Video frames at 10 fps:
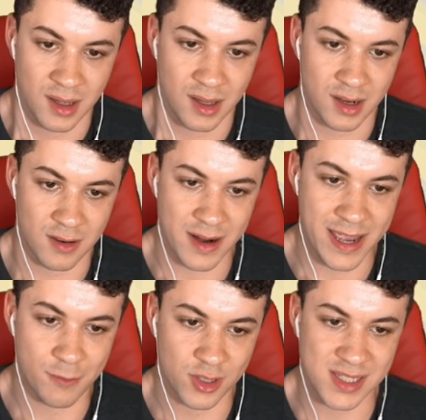
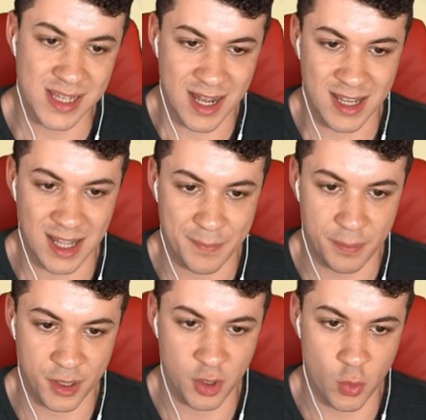Alright, well Sokka, I'm gonna
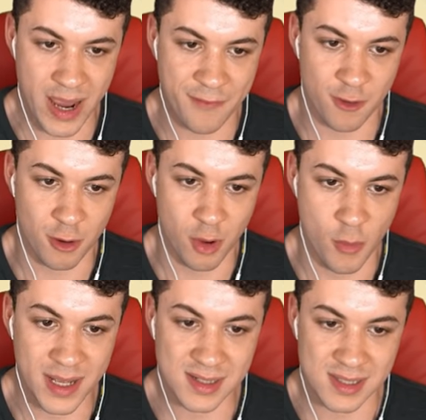put you away for a
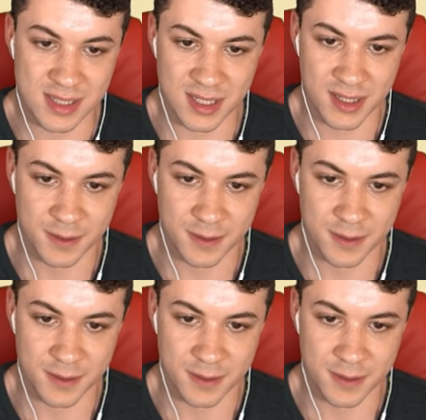moment.